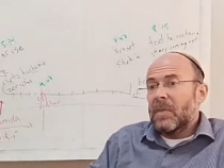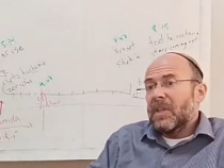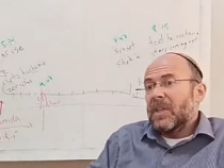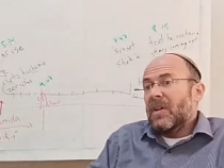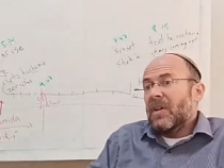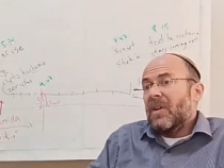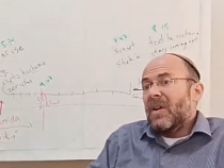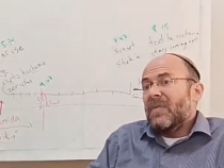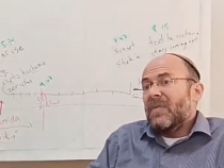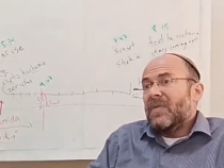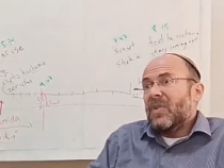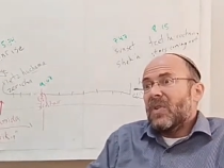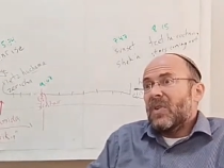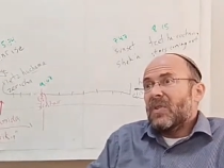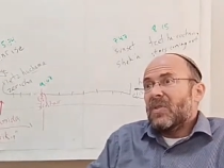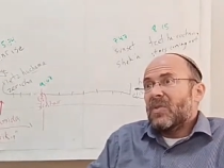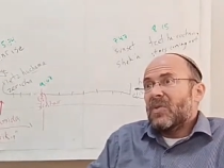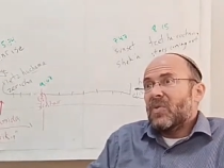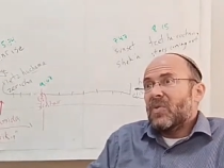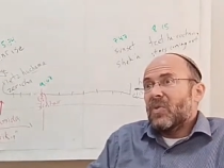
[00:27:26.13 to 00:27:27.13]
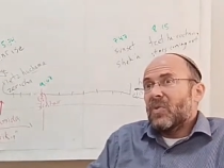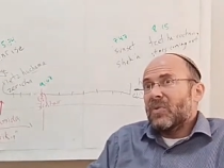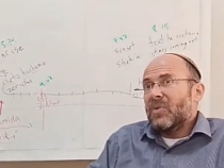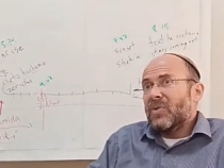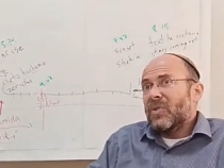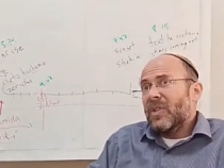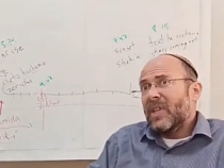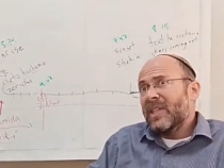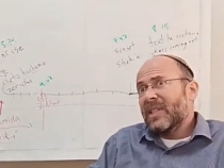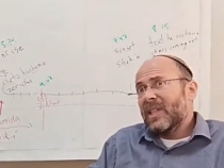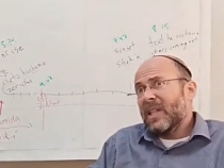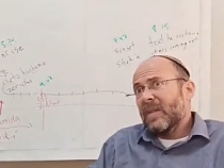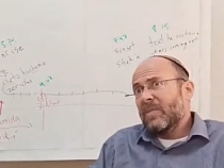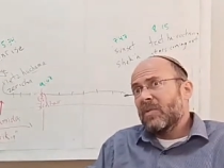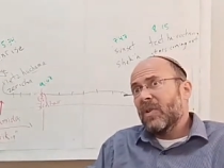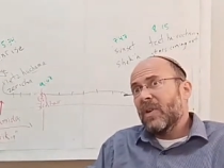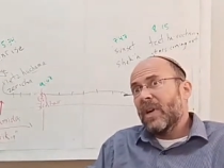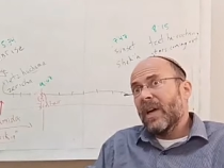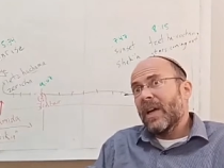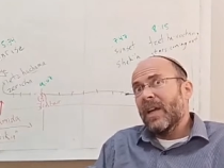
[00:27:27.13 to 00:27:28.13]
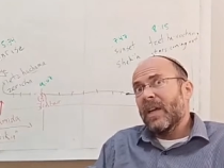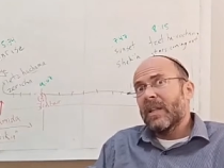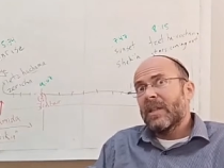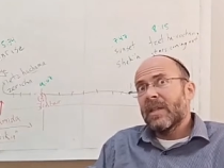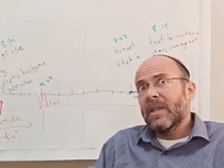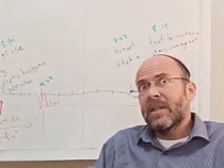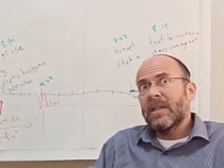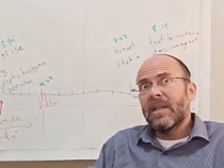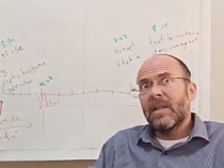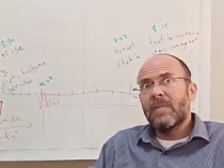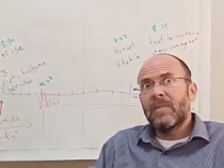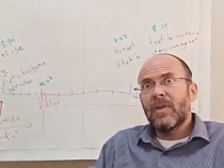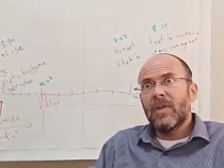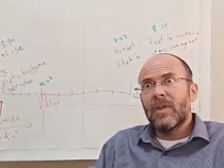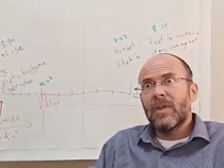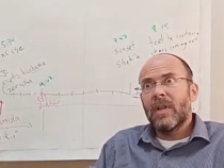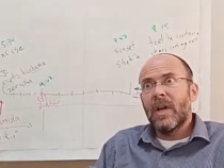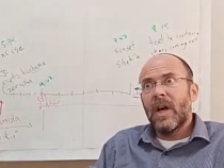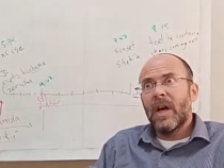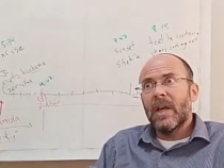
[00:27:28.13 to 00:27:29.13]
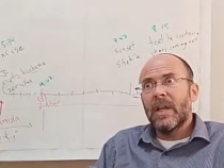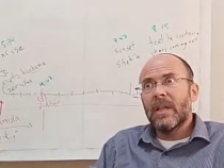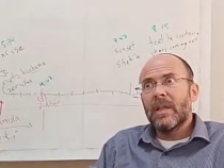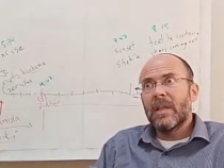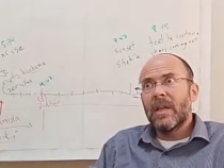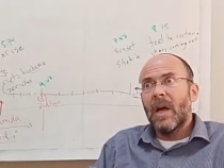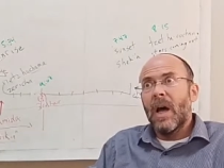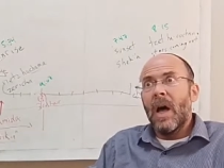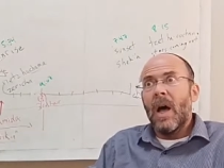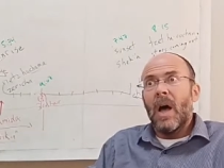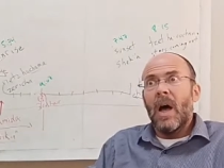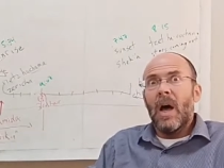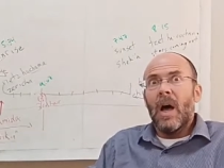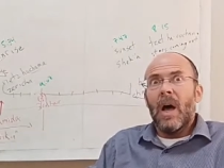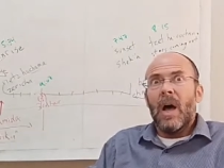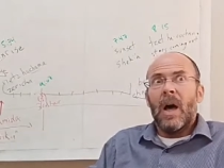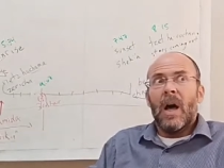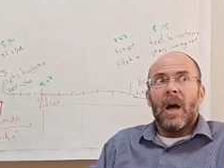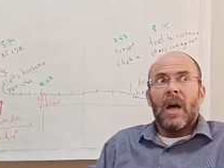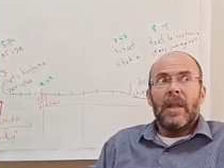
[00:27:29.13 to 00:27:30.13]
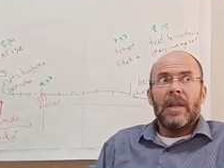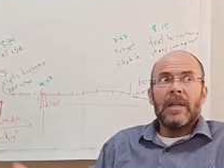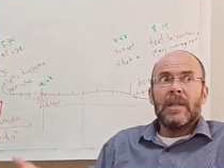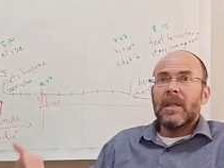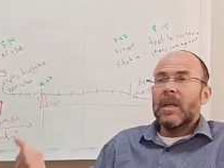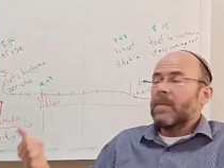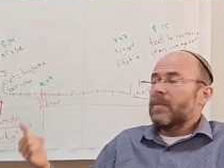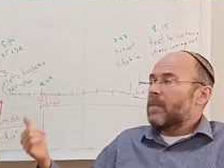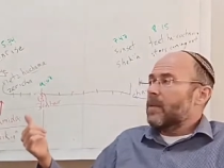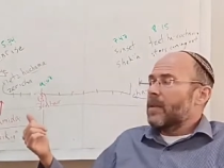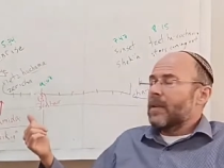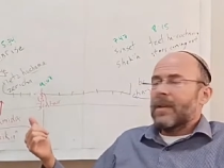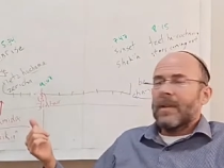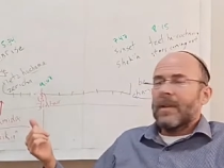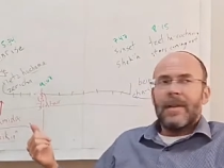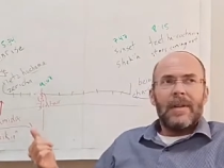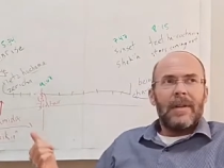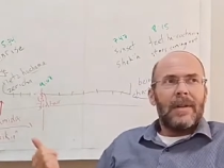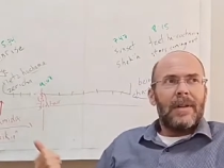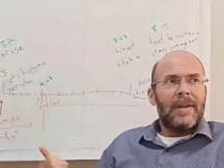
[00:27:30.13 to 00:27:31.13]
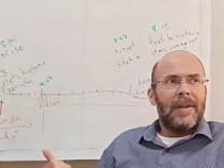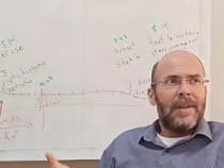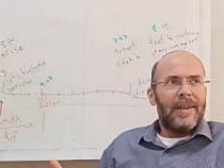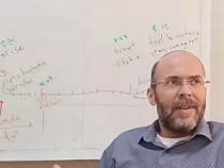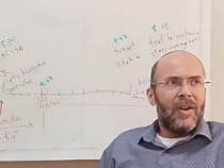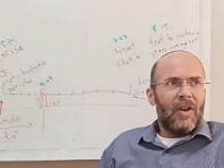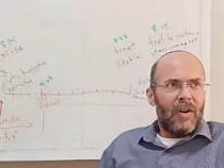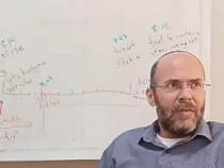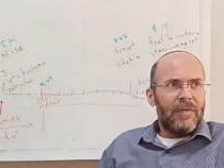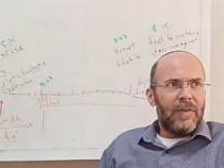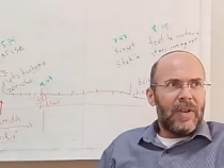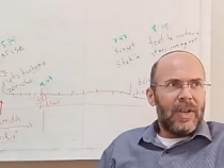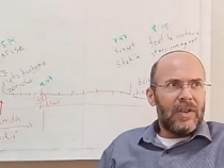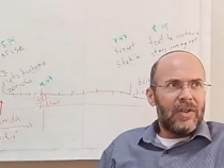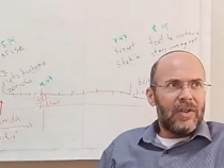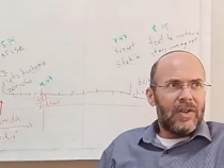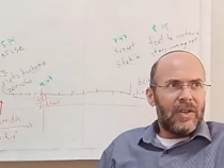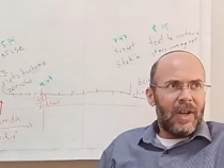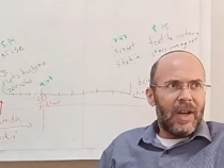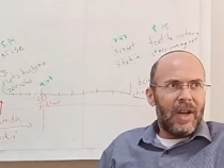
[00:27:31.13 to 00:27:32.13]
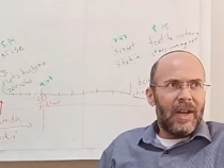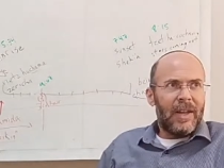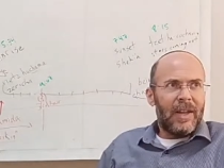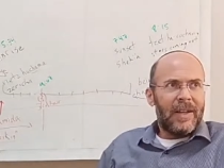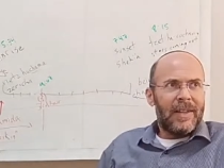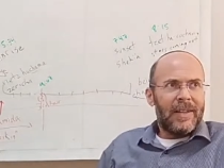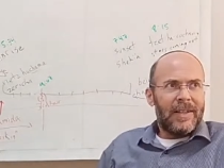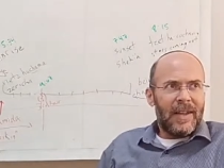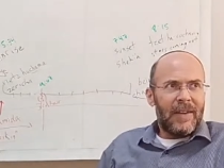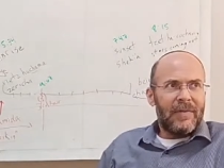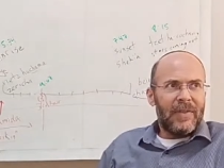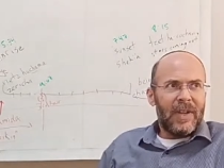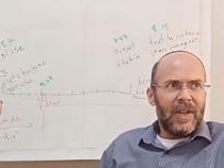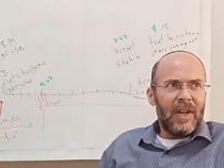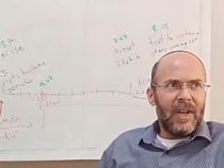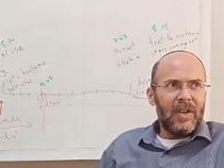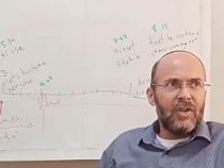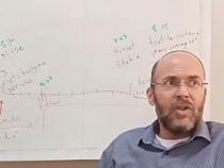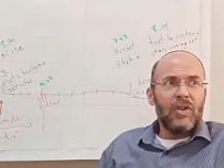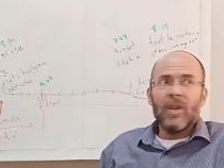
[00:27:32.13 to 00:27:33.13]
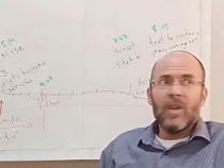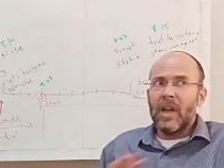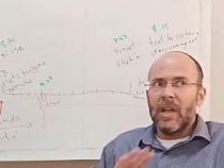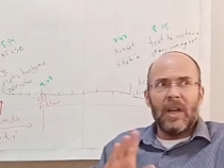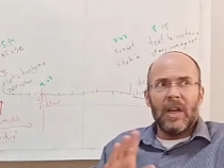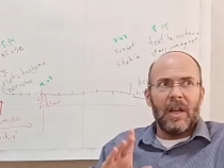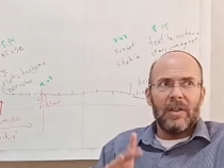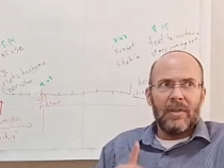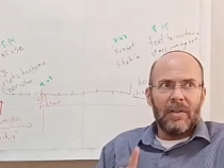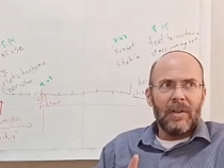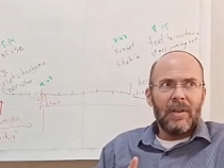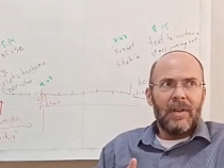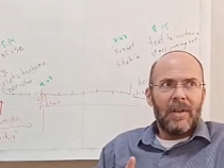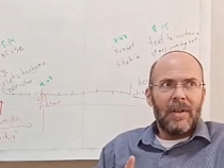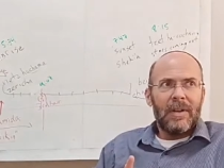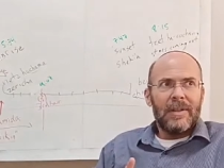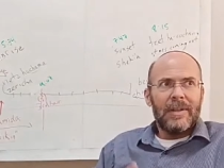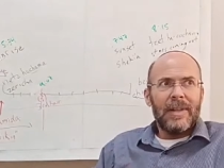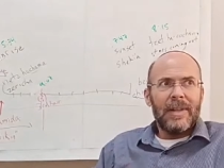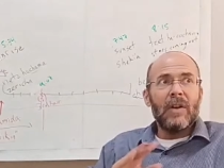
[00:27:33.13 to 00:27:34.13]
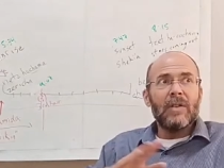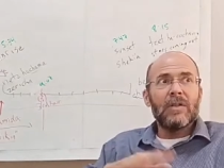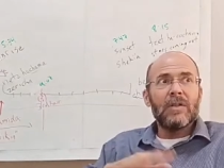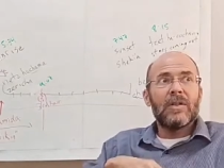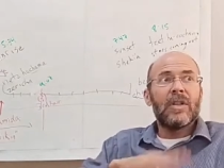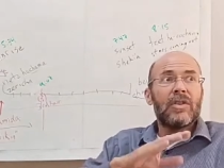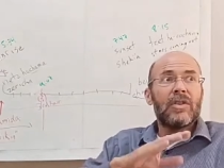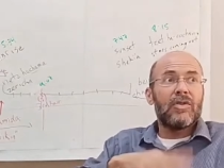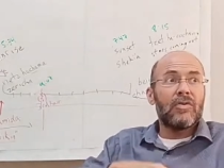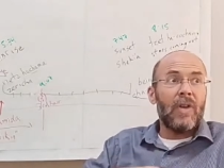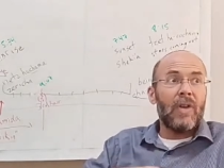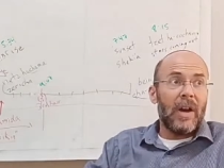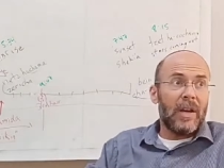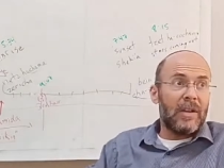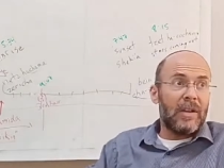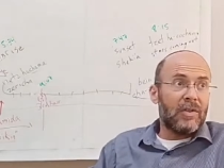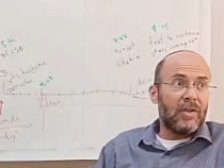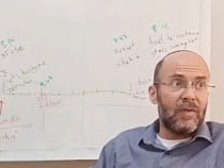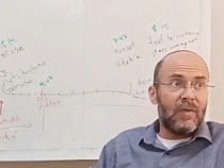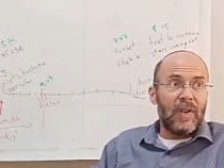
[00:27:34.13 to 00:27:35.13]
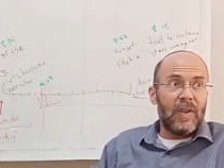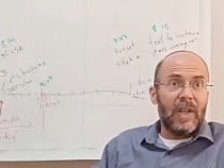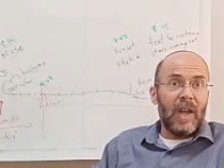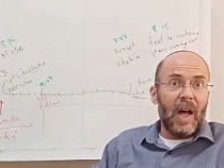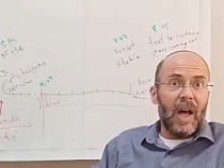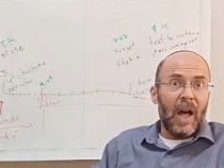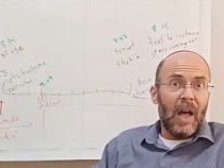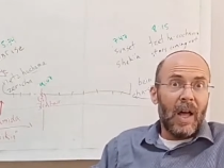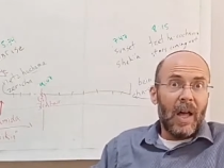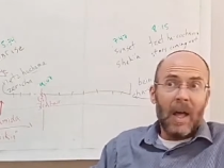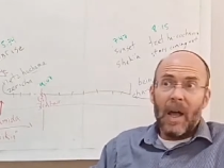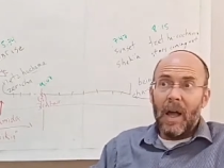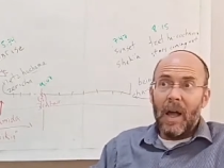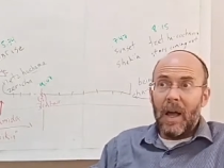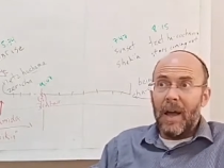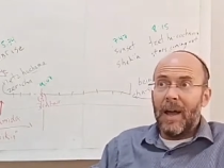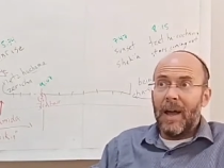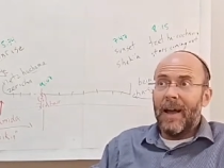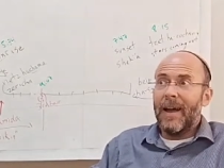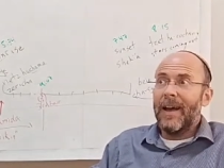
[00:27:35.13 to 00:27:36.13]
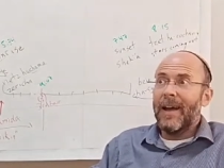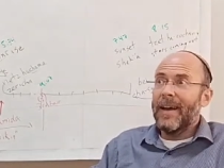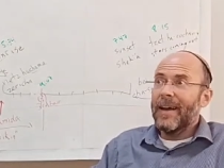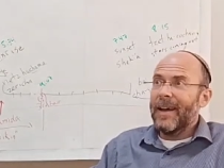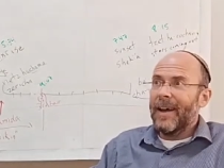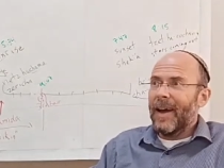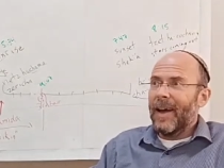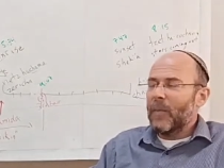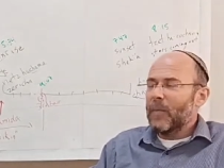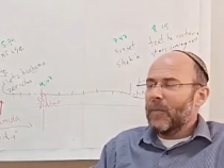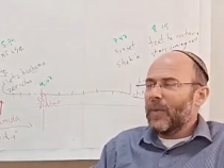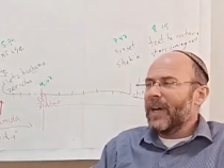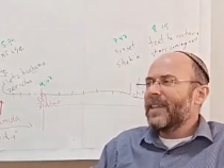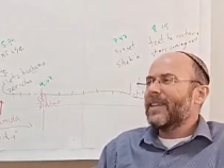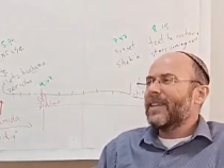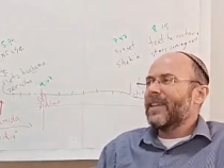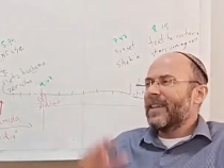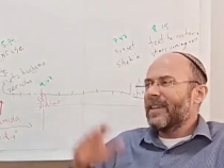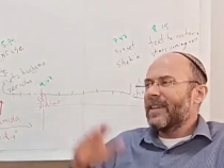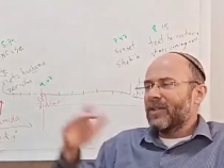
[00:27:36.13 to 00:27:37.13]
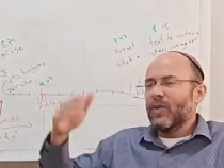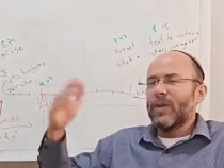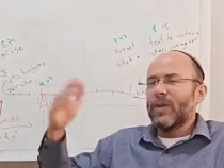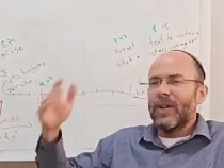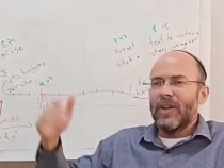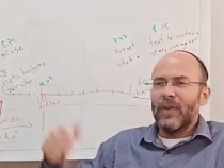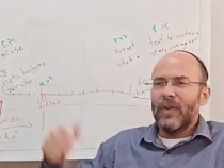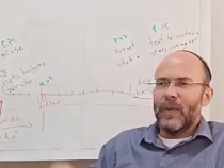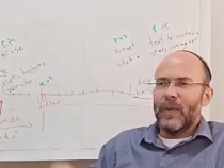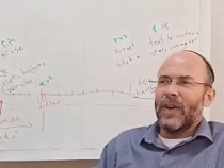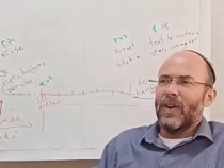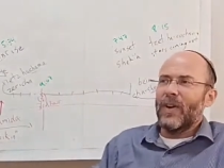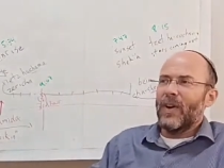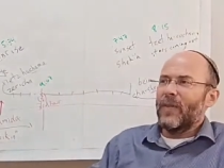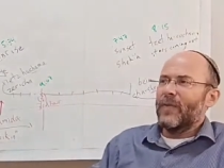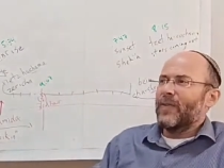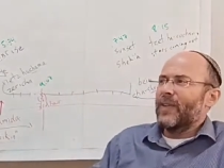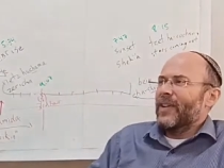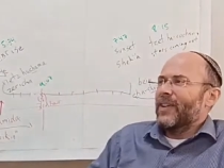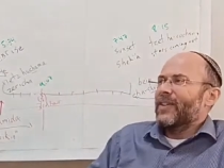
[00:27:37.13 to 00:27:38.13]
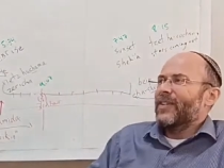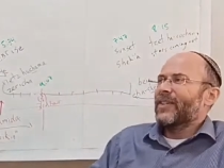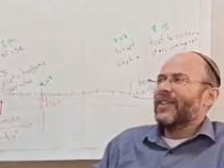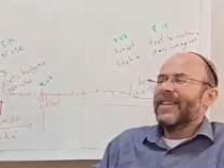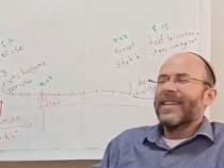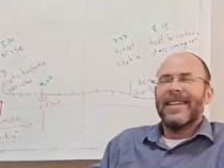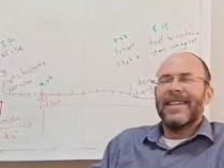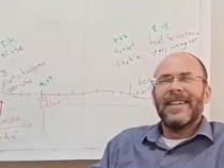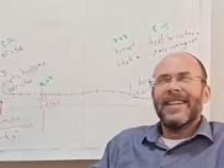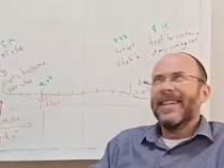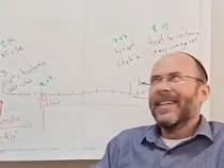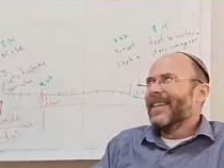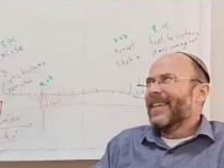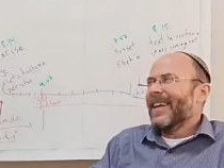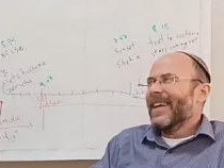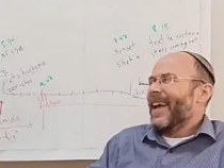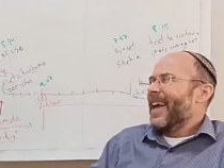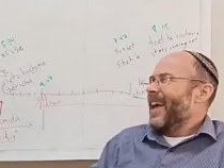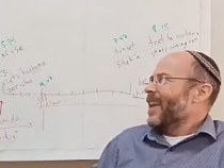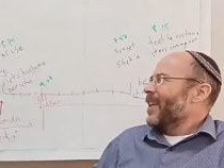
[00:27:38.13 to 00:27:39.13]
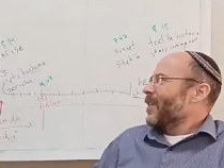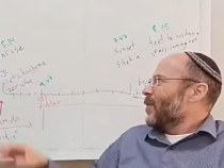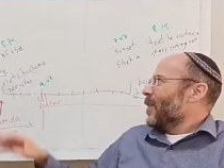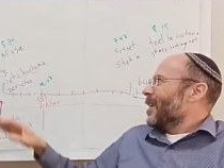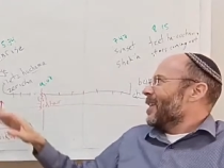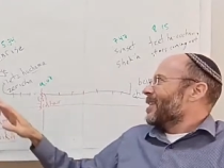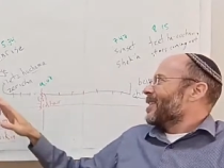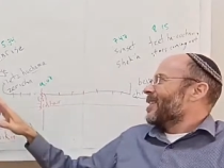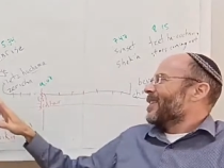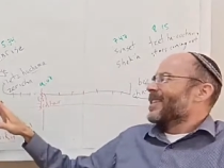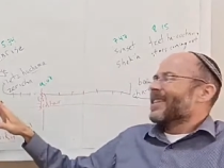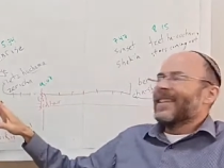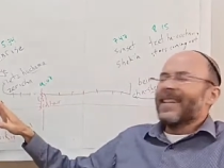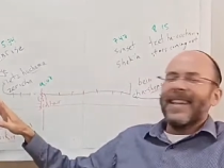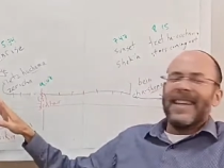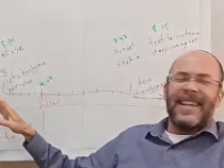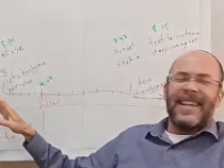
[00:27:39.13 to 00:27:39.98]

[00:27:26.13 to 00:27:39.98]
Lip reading: But they don't have to go to school. So they sleep till 8. They sleep till 9. They sleep... Chofesh, yeah. They have vacation, not yet. Now it's a strike, Shvita. But soon it'll be Chofesh. Anyways.